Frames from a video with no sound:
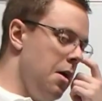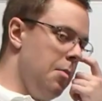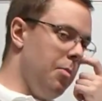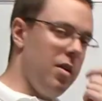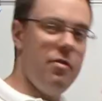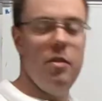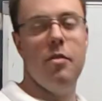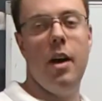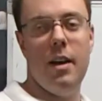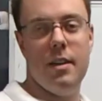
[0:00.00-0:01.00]
But if you've
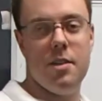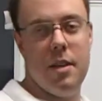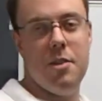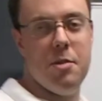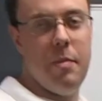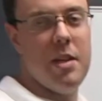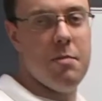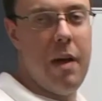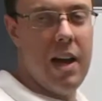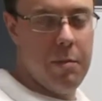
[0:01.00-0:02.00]
got extension-based
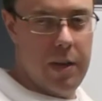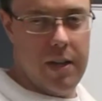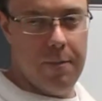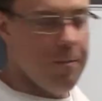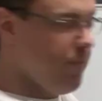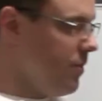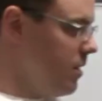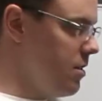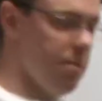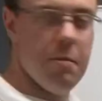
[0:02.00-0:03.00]
back pain,
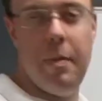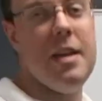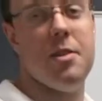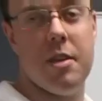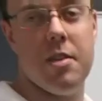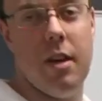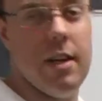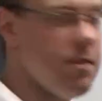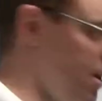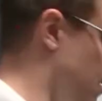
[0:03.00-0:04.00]
some of the basic
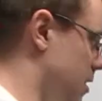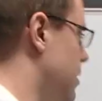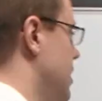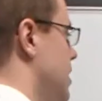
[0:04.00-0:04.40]
signs are,